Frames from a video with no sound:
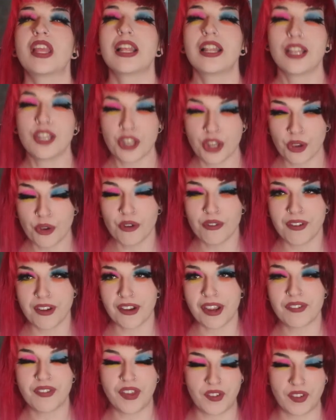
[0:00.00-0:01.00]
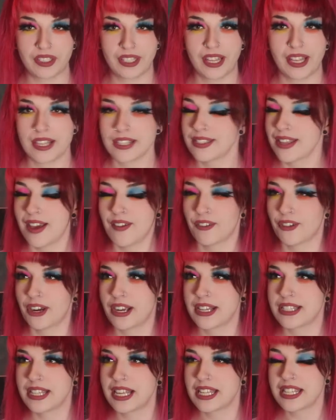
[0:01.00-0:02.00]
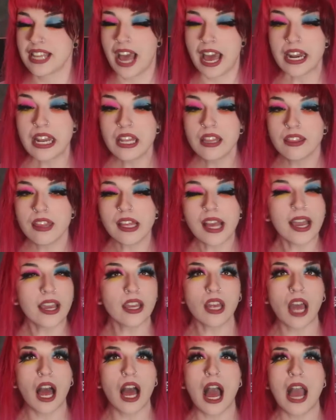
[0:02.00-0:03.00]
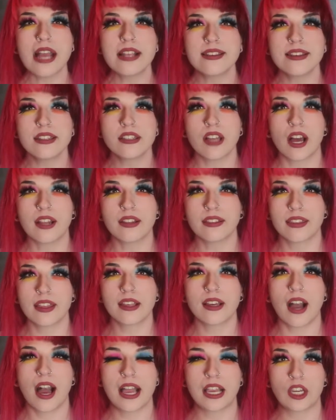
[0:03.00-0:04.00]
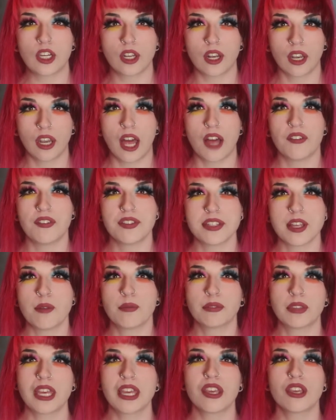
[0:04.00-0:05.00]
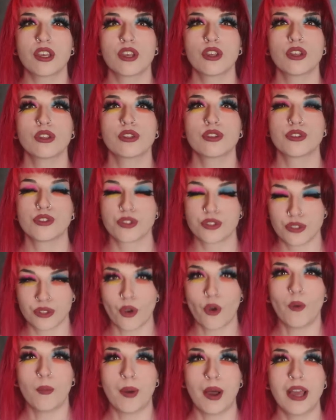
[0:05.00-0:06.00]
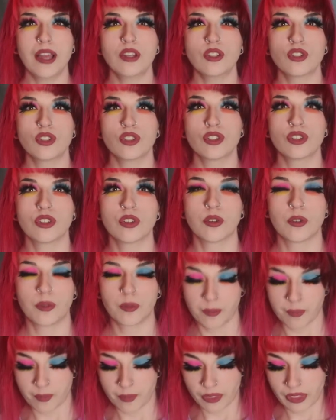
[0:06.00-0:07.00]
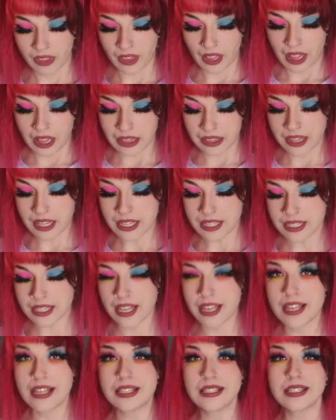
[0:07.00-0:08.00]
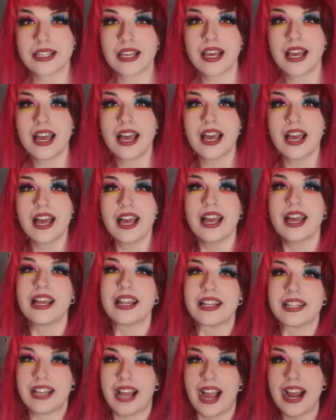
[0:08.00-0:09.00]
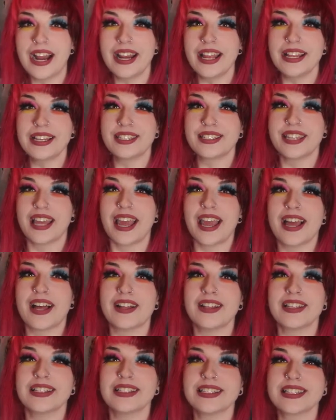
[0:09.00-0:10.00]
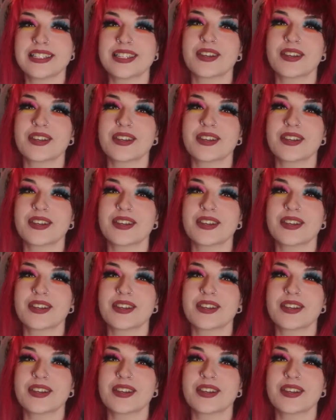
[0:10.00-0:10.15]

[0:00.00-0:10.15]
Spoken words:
new very favorite things to ever exist. I did not think I could love something so much. This is 9 Inch Nails